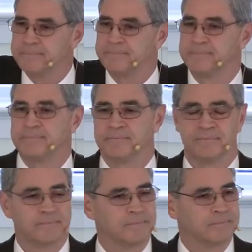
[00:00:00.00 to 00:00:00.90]

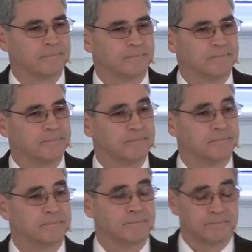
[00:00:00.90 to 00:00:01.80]

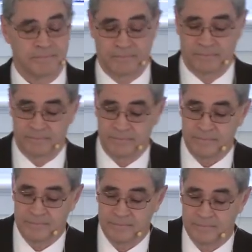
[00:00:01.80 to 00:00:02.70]
[no speech]